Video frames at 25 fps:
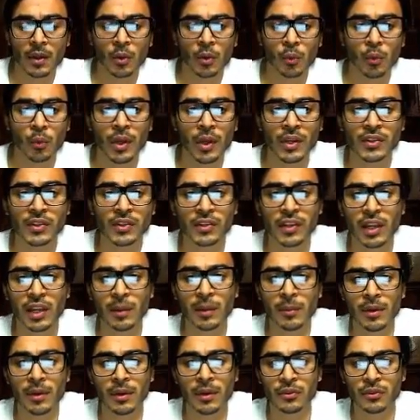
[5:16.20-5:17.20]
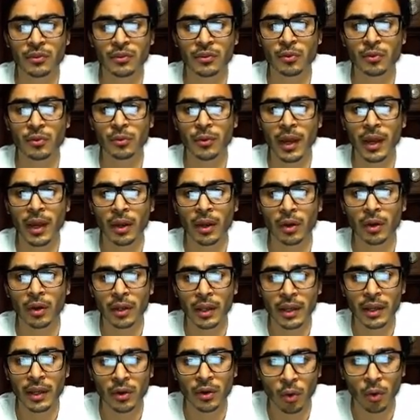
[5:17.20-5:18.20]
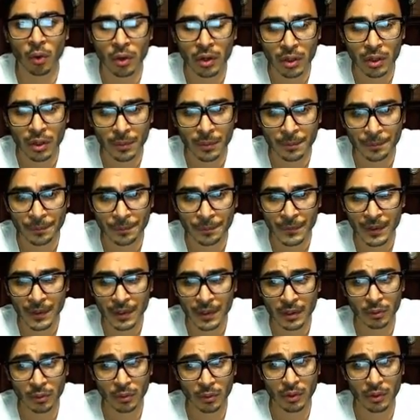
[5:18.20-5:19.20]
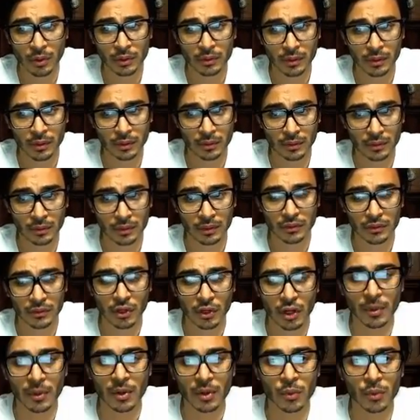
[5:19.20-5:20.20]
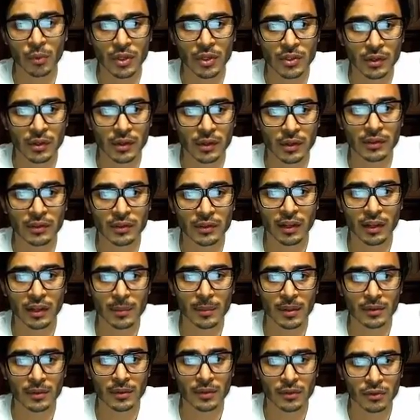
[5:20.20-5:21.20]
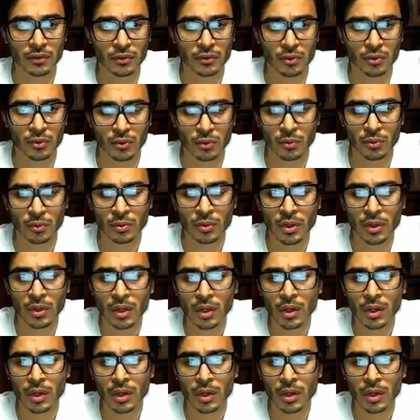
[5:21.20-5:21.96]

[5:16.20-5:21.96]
Which statement is true? Now look, in order to determine which of these statements is true,